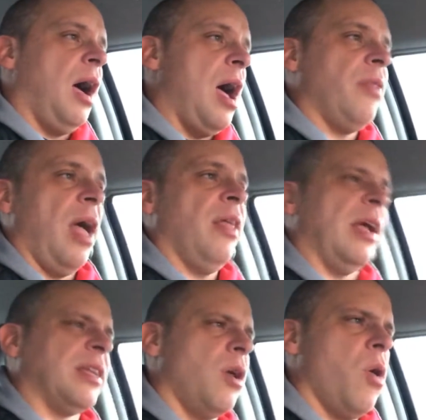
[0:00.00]
I'd
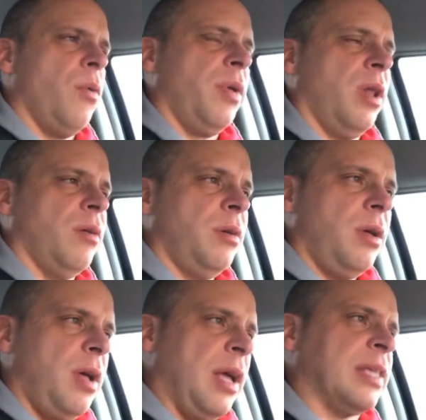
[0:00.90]
like to know,
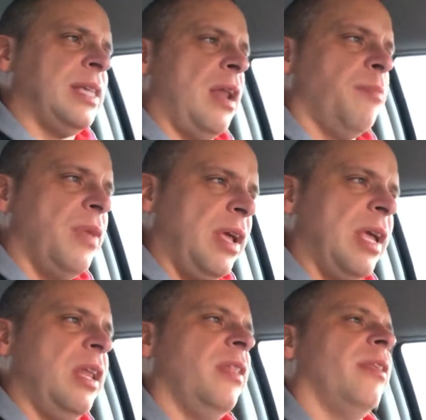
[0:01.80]
like I said, I'm
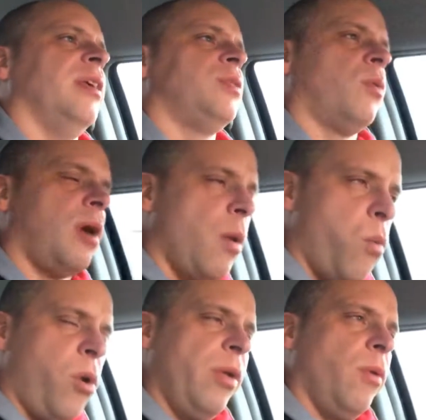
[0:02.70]
getting into this where I
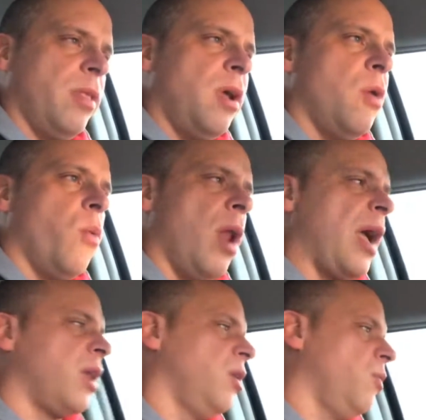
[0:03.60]
really want to know what I
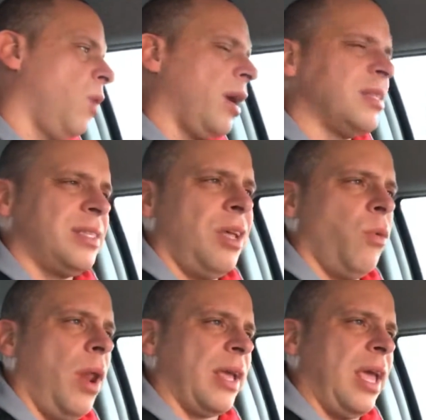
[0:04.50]
can do, what I can sell, and
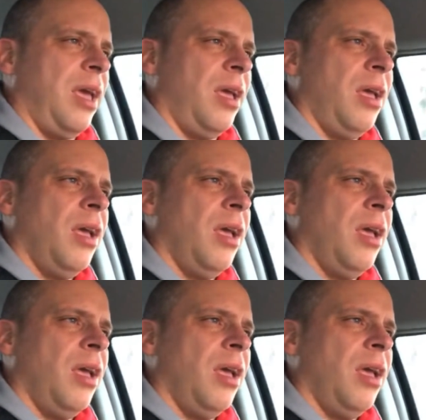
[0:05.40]
what I can't.